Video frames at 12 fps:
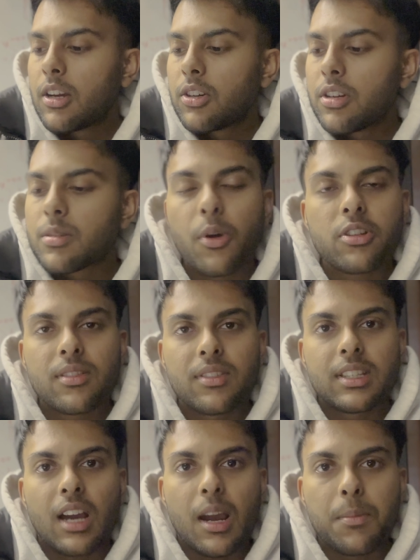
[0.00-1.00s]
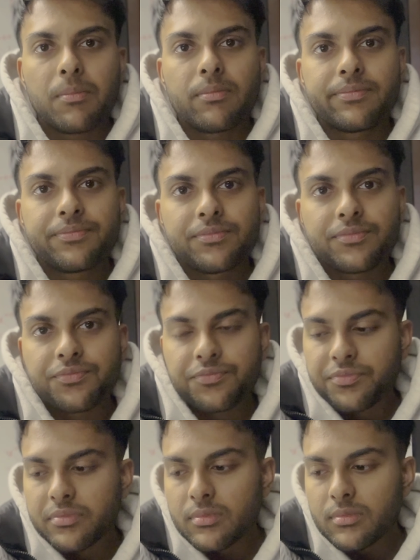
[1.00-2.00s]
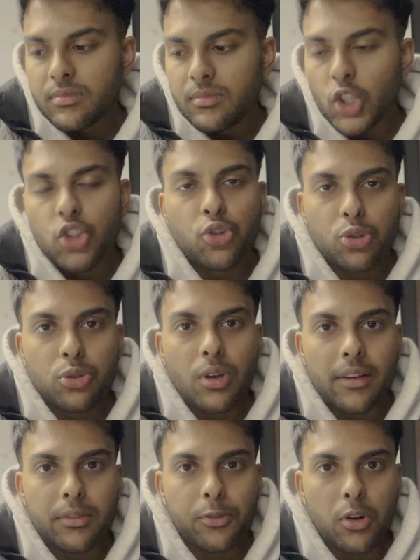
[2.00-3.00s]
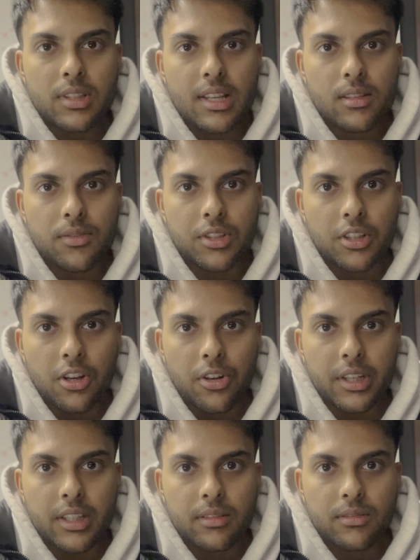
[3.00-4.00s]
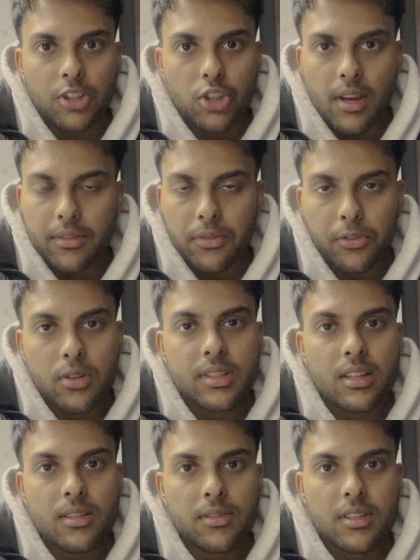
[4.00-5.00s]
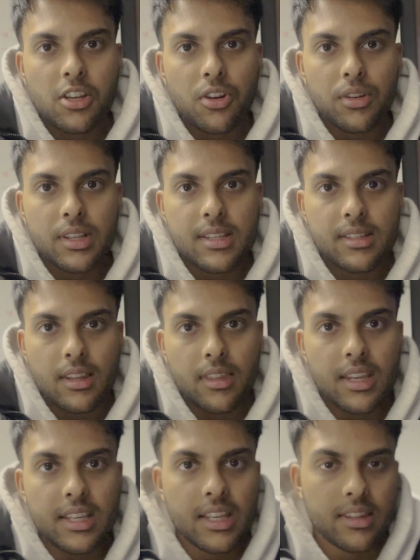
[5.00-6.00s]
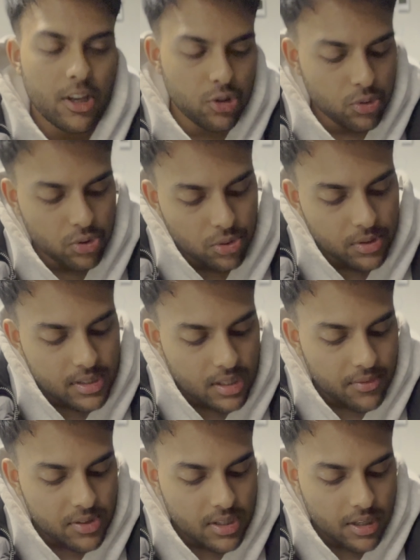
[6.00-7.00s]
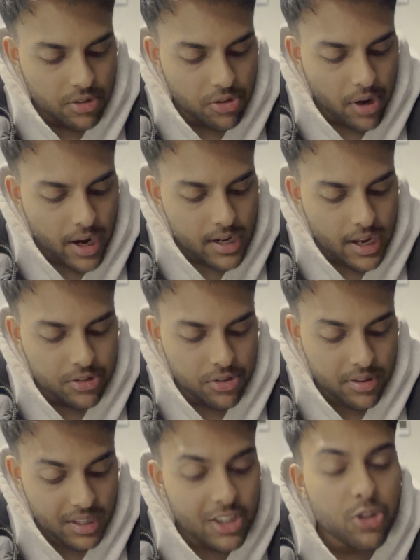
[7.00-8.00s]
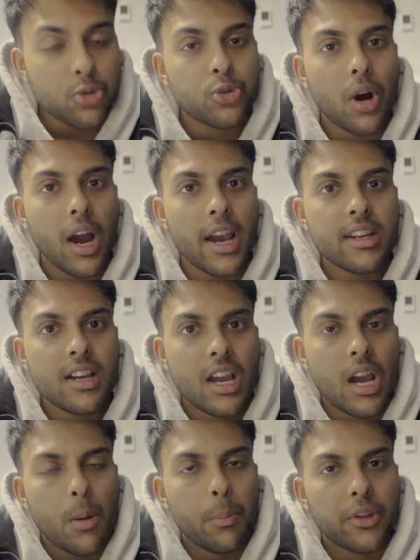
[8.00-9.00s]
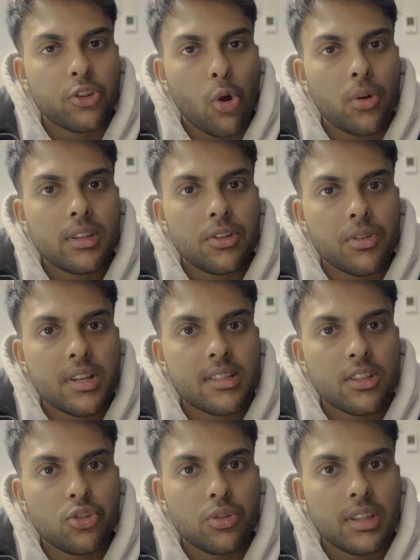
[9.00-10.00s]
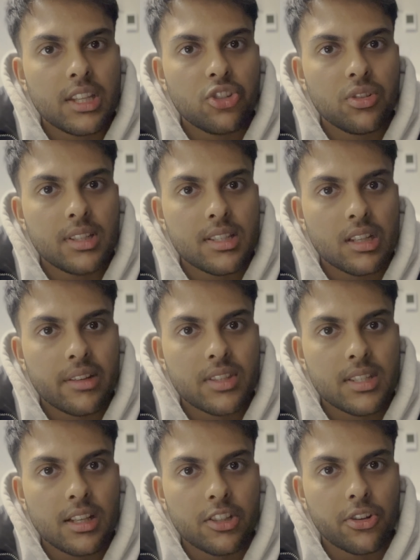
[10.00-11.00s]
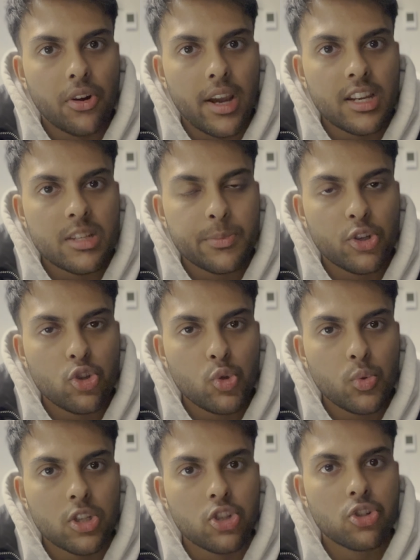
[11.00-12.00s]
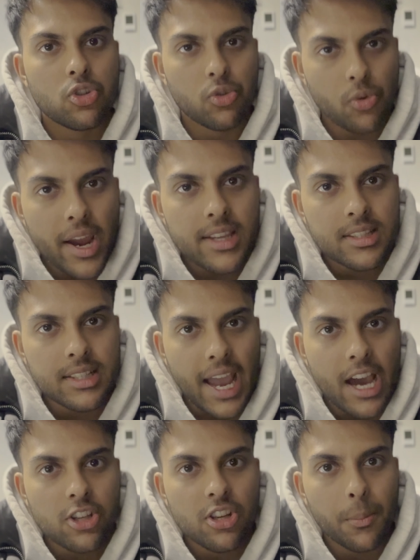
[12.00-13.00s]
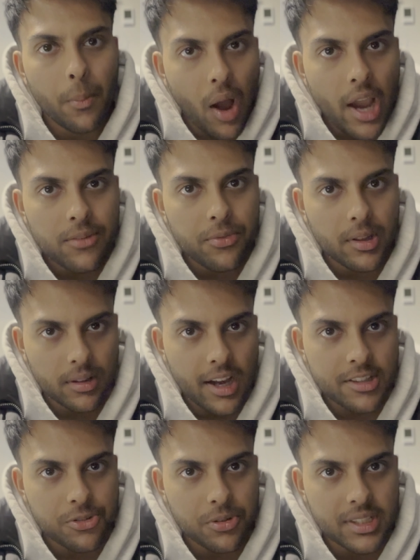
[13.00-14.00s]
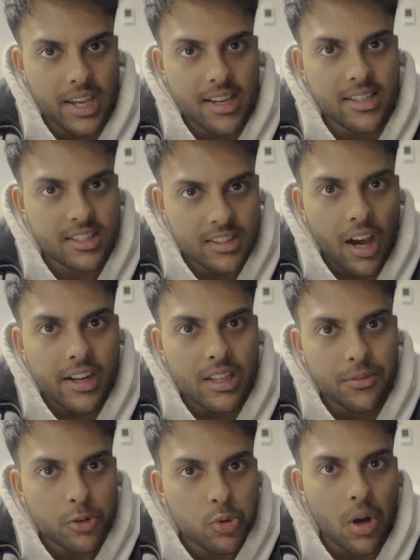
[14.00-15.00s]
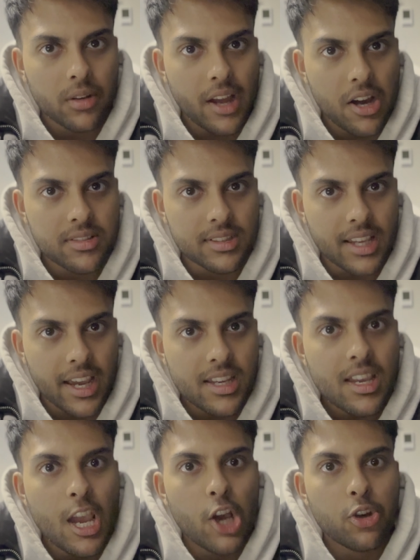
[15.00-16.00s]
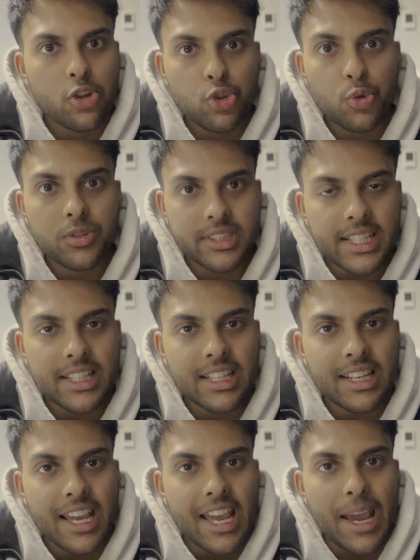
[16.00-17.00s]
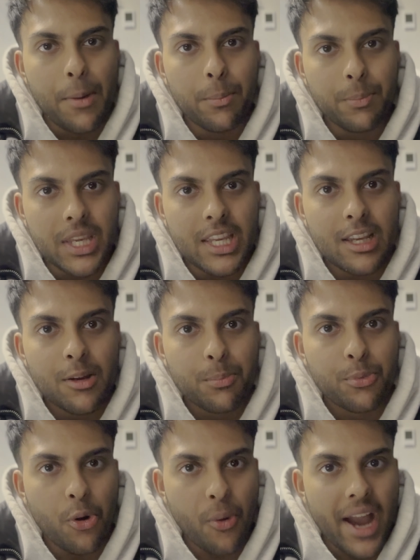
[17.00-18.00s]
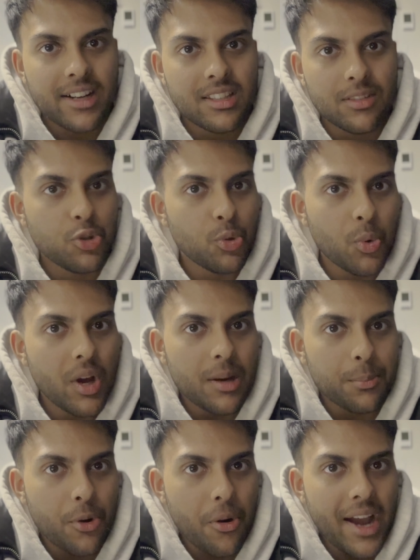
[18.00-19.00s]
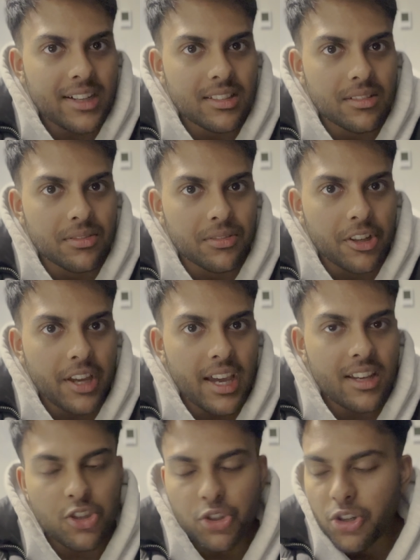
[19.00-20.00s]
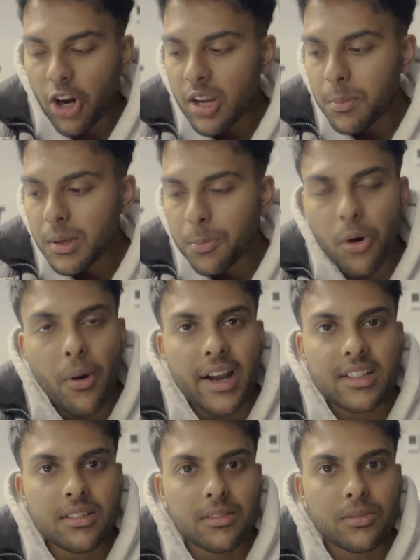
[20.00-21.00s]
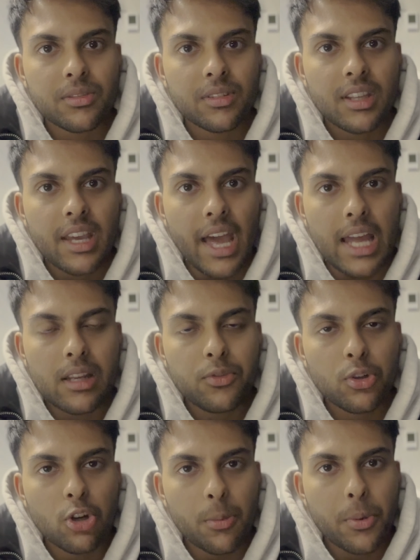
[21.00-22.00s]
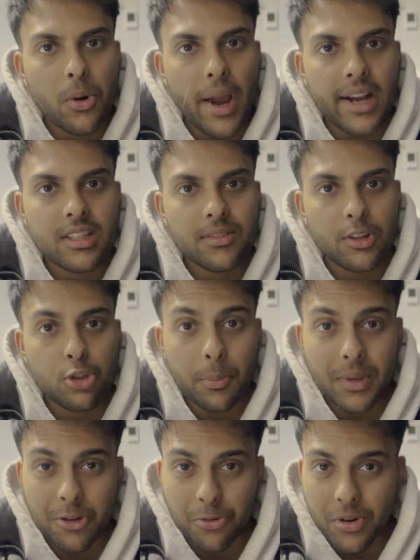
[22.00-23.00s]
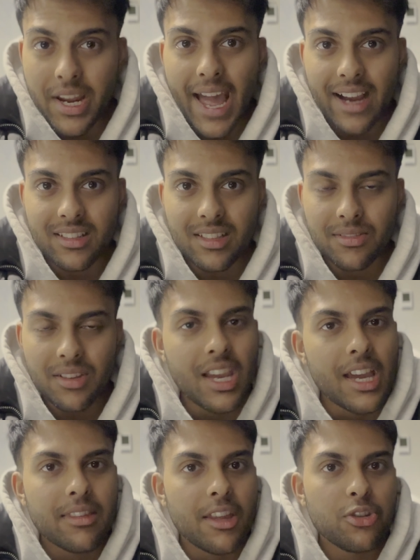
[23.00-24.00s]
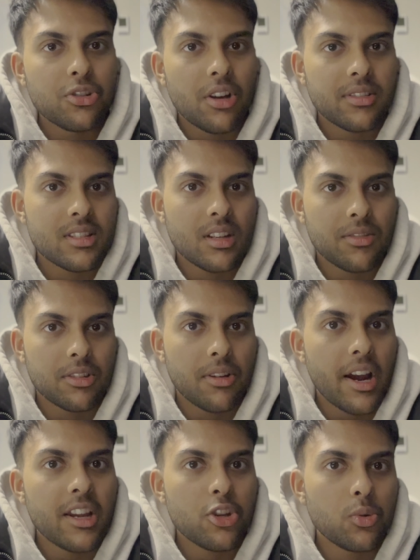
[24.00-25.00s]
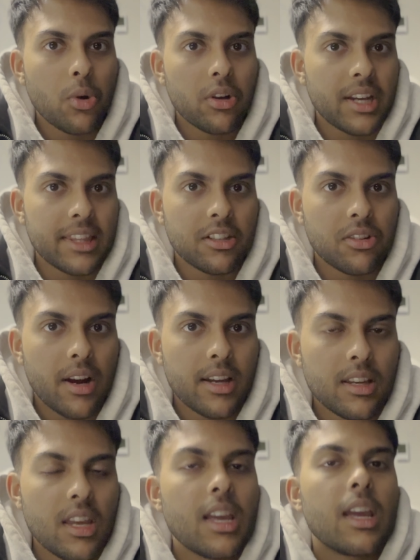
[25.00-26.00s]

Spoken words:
Because most of the time, you do have a false sense of security. You have a false sense of security thinking that you do deserve a certain grade and you think you tried, but the only reason you think you deserve a certain grade is because you were stressed out of your mind for the last 3 days, studying for 12 hours a day, because you didn't be proactive. You weren't proactive, okay? You got to be proactive. And if you're not proactive and you're being reactive, then you don't deserve the grade and you won't get the grade.